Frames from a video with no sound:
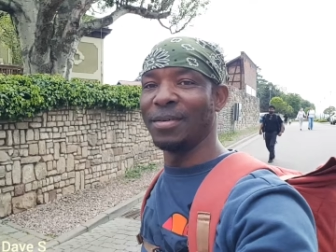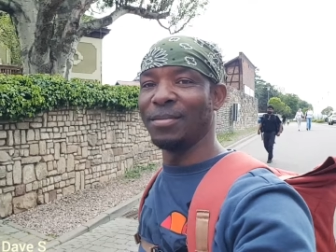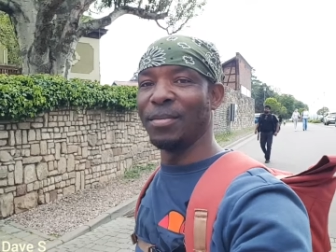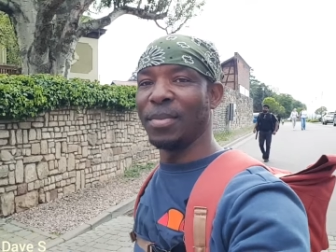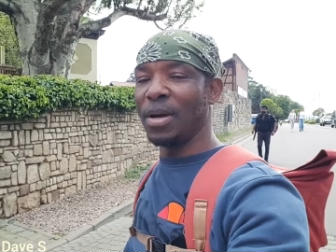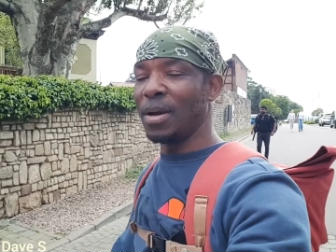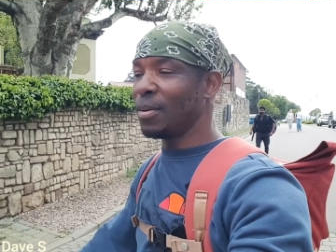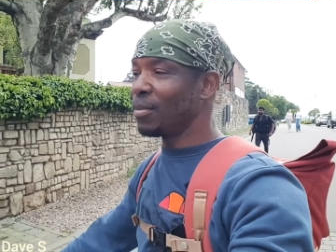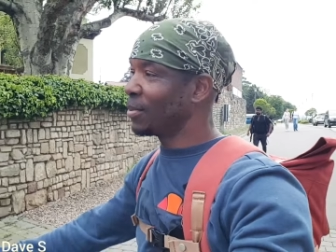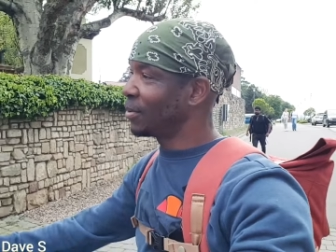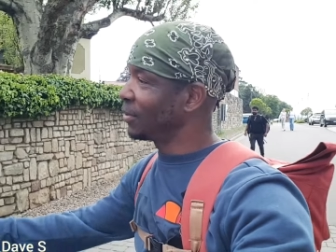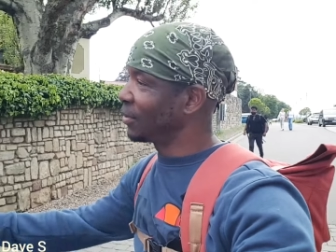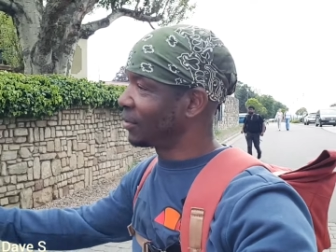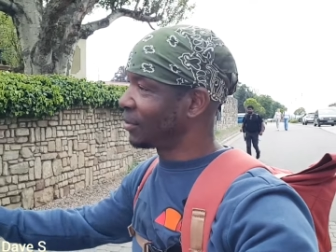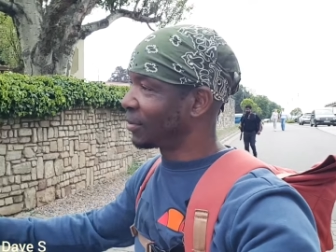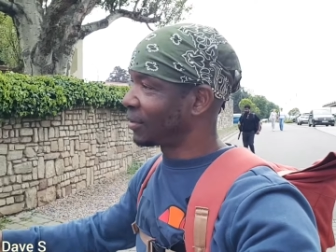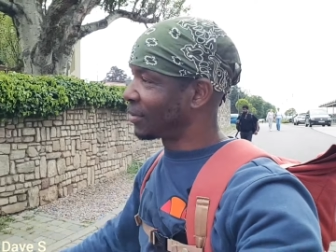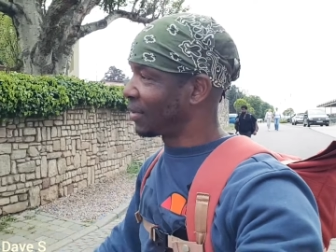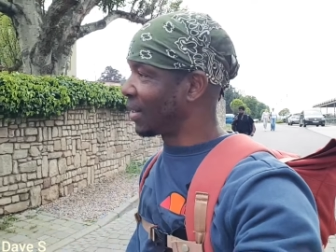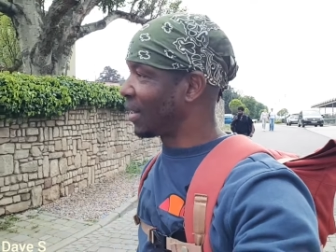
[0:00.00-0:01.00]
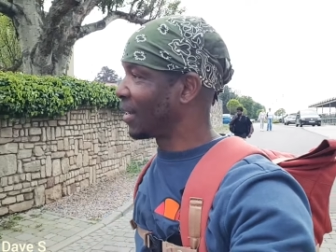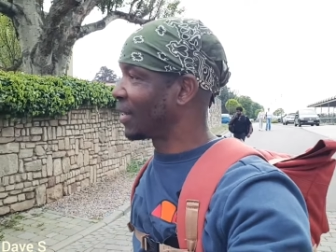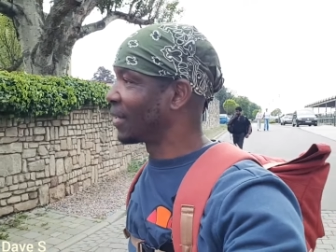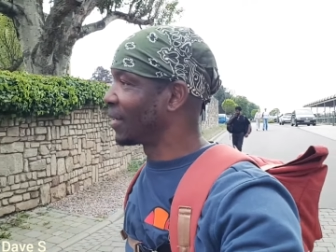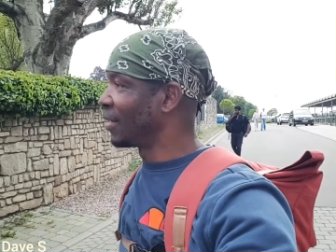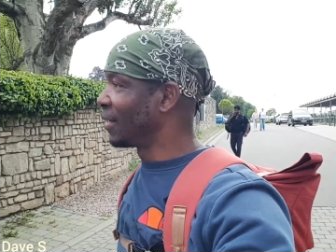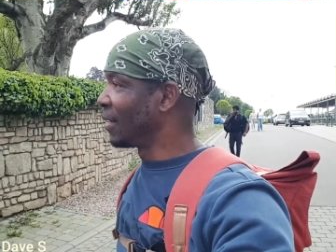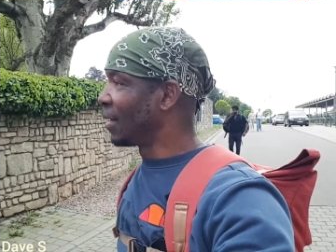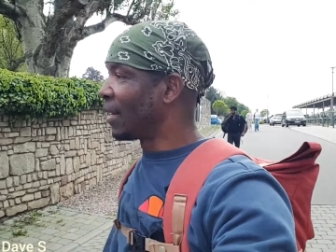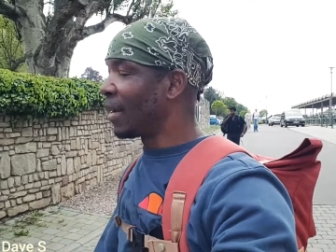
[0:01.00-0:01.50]
But everybody just like,
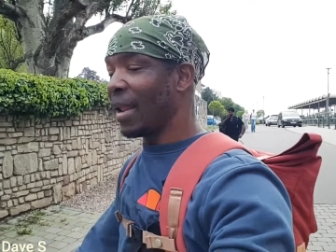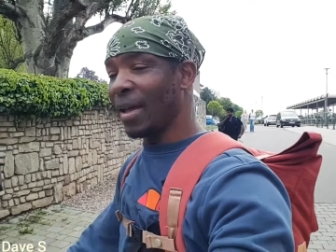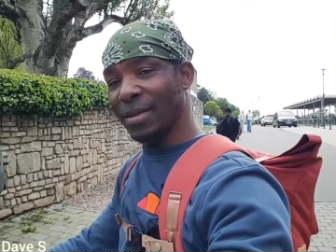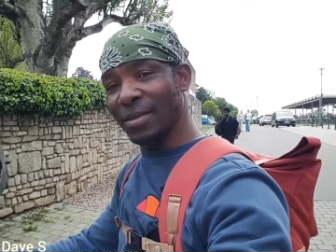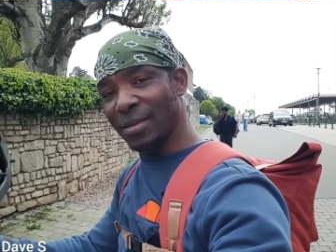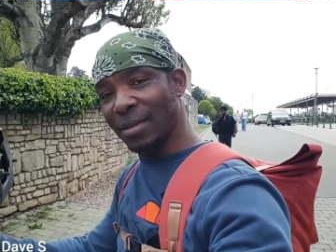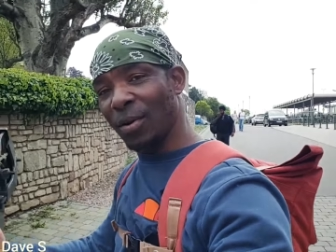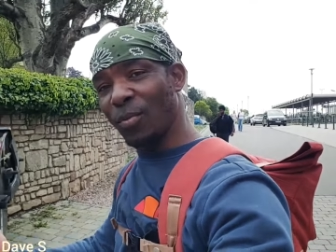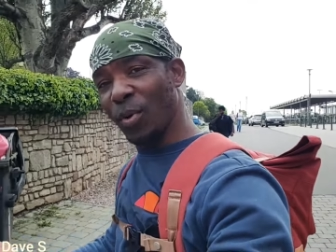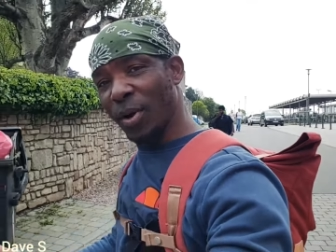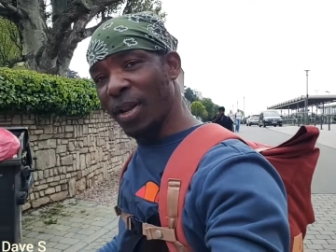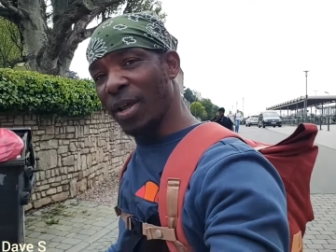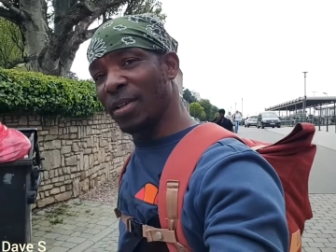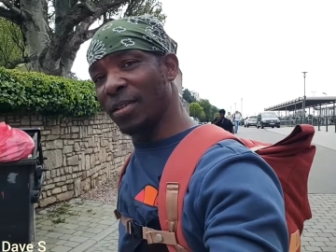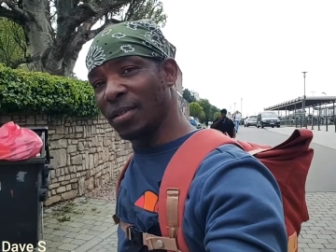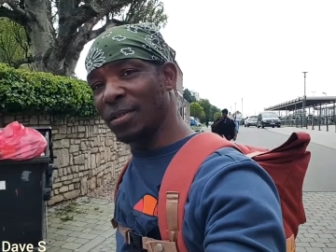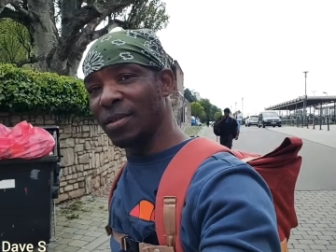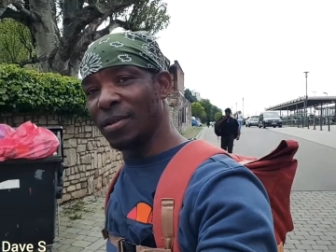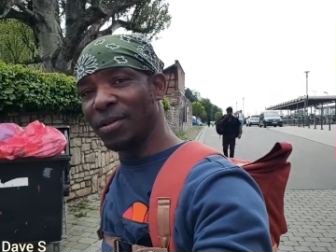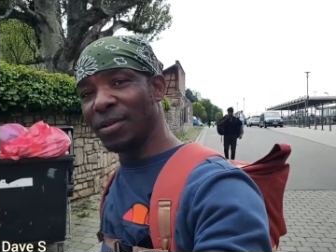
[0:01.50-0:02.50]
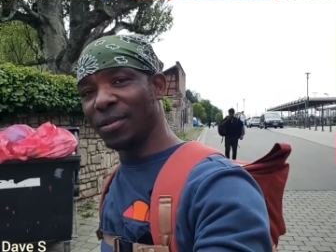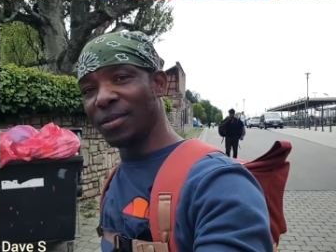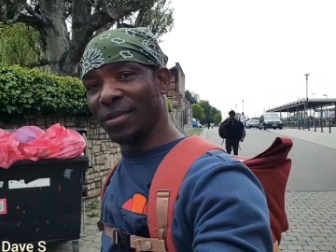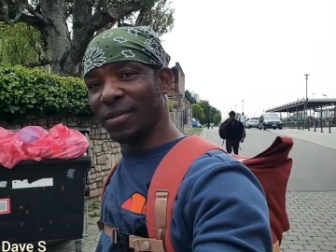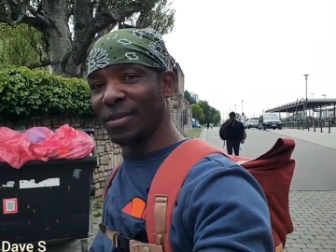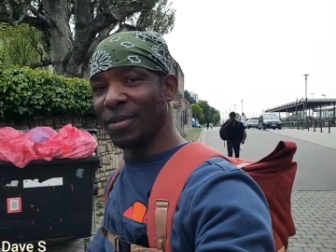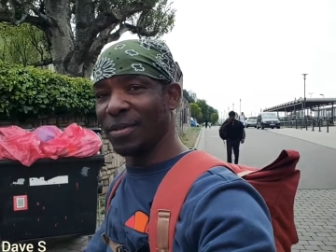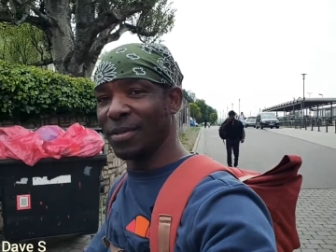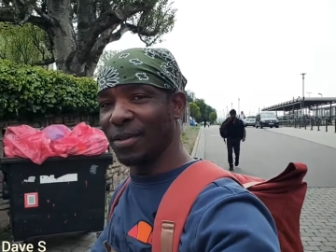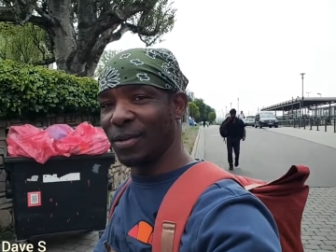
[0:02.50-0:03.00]
like I said, weather is good.
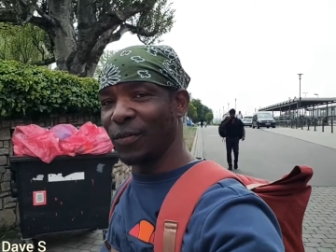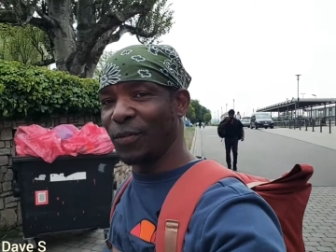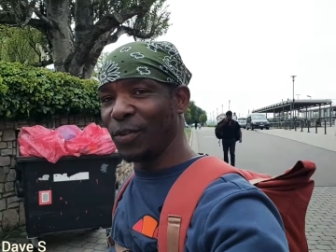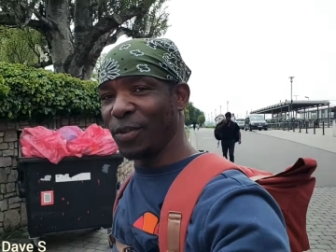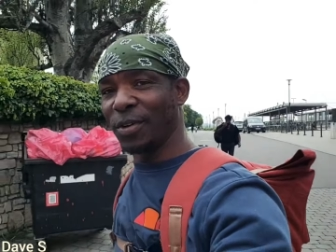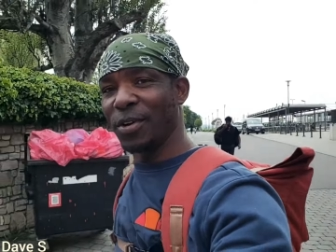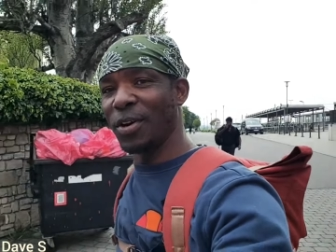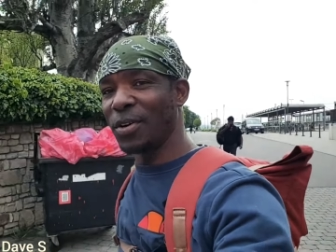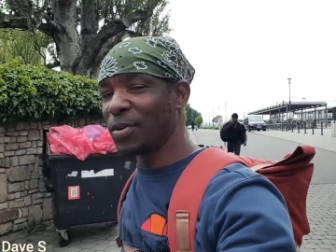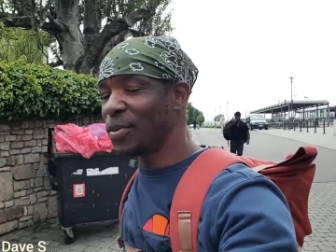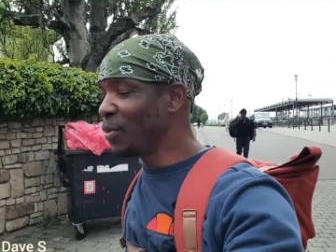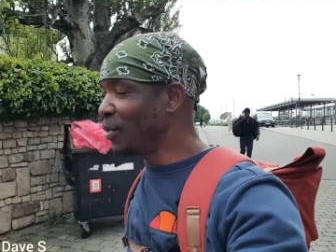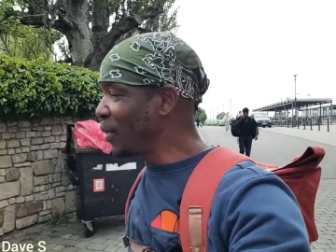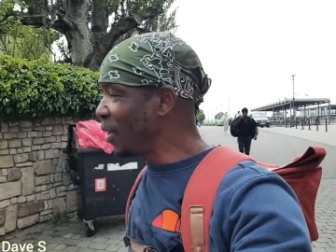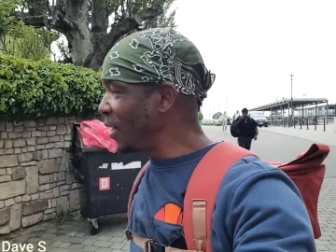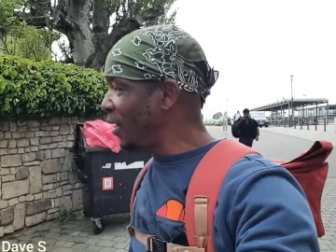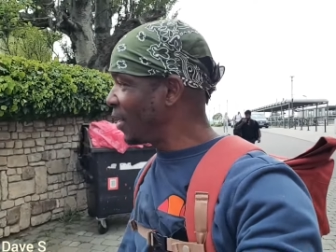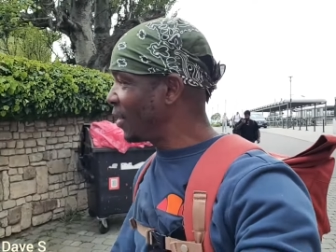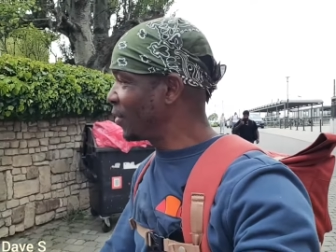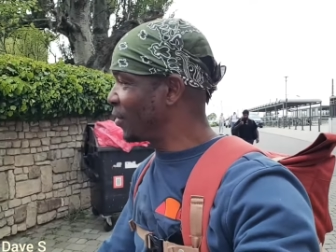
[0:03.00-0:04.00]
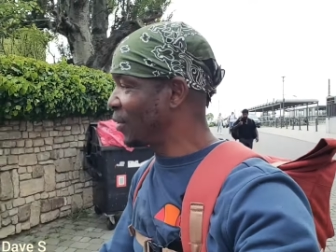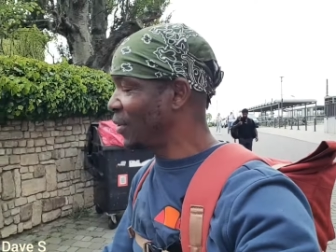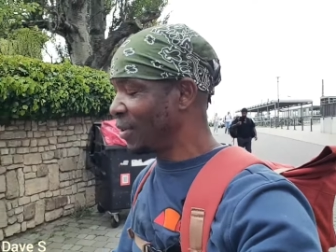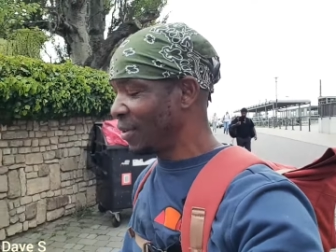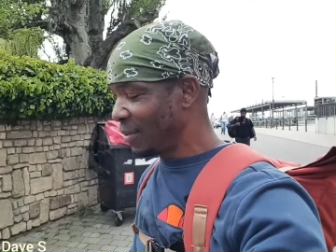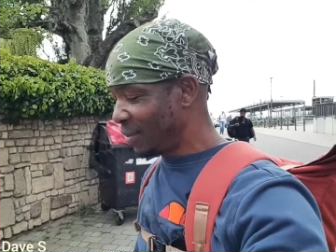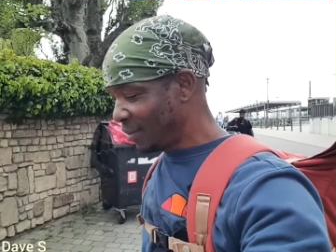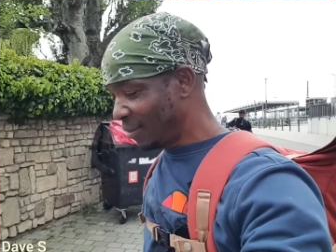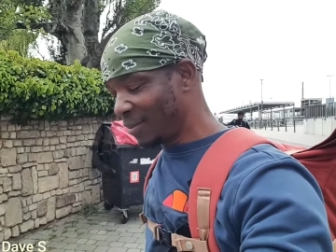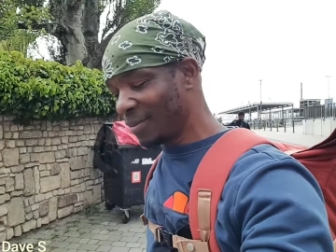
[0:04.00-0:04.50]
If you got good weather, you
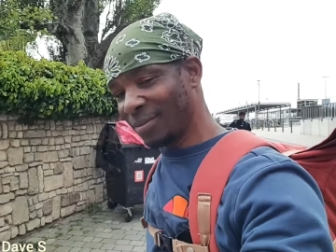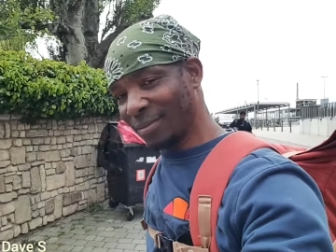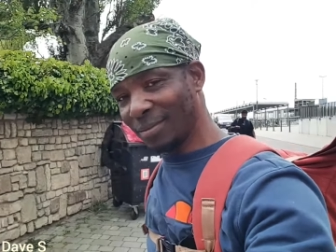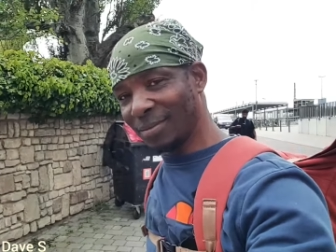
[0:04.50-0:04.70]
don't,